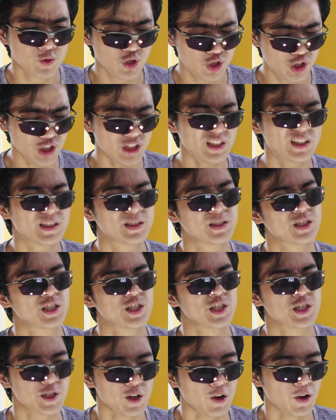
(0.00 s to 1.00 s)
Just
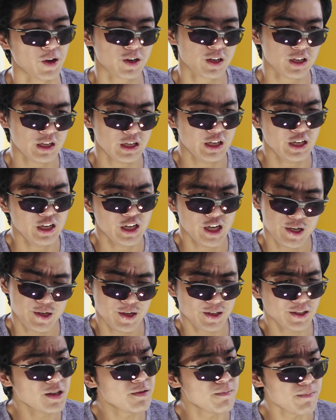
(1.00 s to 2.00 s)
start. It
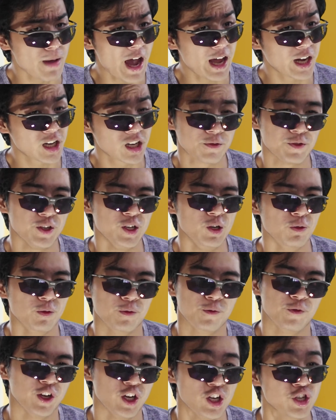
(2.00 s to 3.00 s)
doesn't matter if you
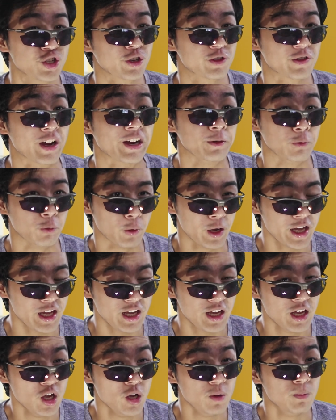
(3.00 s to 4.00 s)
don't finish it right away,